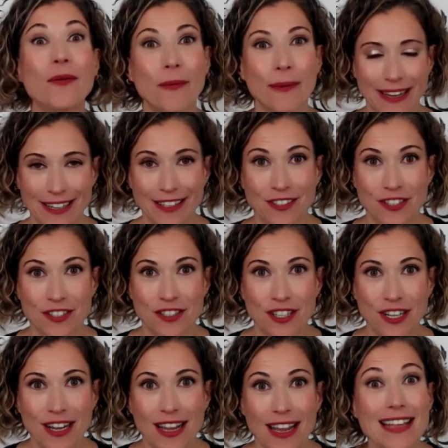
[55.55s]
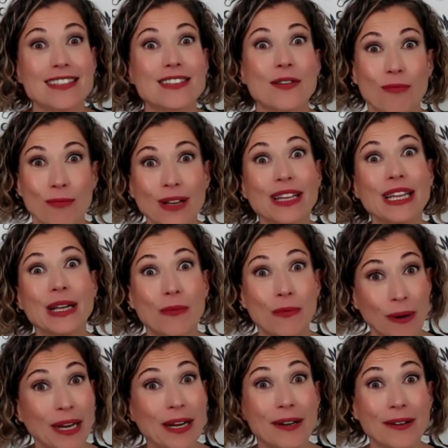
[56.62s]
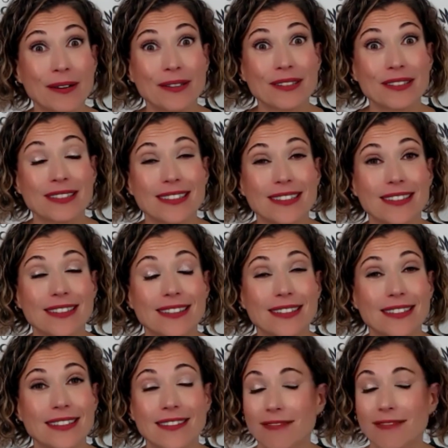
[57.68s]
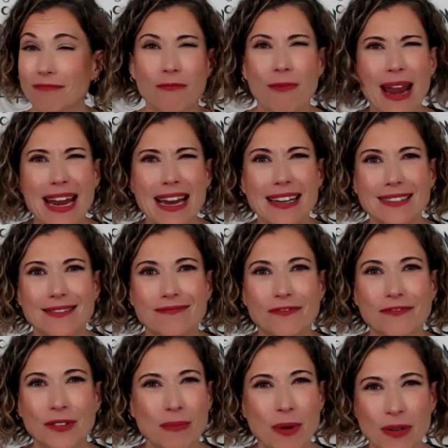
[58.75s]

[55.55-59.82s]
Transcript: which is a really weird way for